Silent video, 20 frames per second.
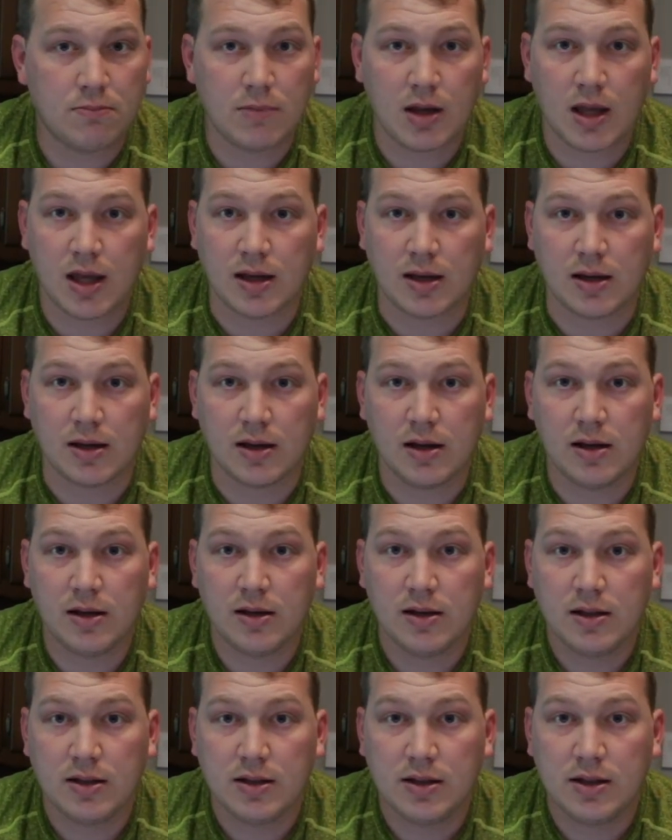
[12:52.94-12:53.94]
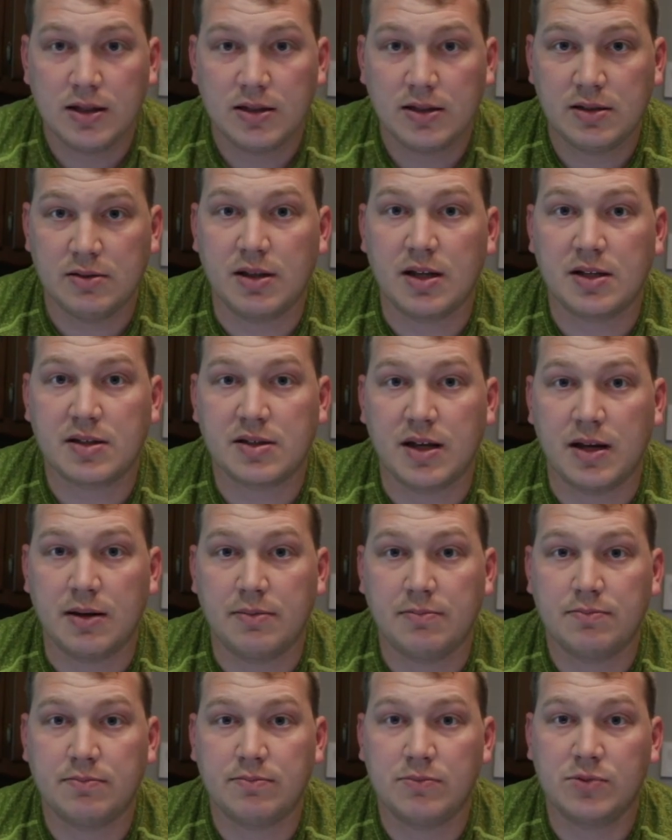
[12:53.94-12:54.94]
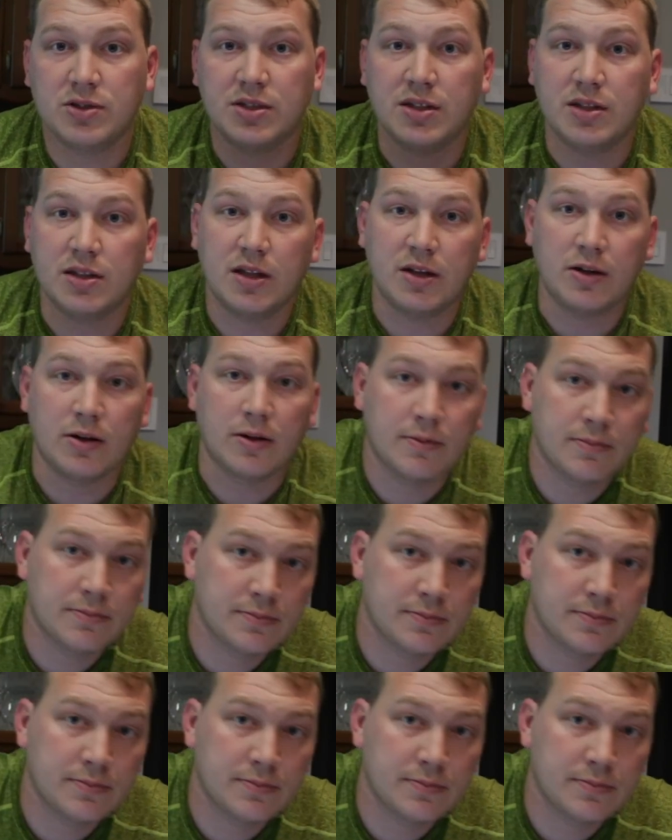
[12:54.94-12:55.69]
hey, till next time, we'll see you later.